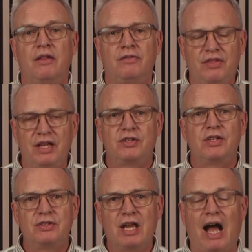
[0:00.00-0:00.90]
This
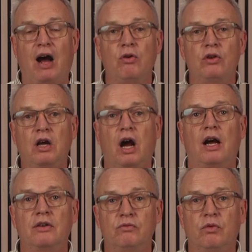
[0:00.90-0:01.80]
is how
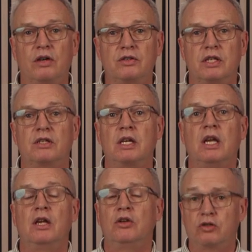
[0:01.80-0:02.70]
God wants it
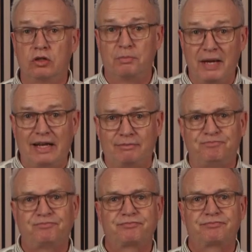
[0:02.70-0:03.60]
to be.
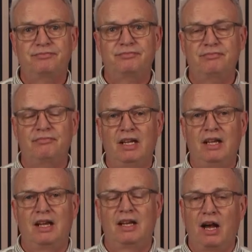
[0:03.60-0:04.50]

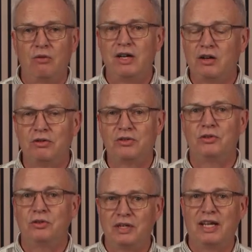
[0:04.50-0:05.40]
And now we're going to
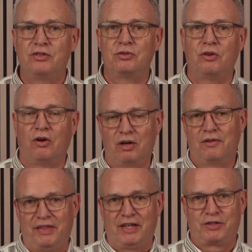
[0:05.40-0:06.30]
look into all
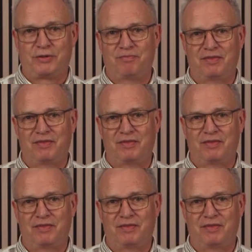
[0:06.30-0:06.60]
of this.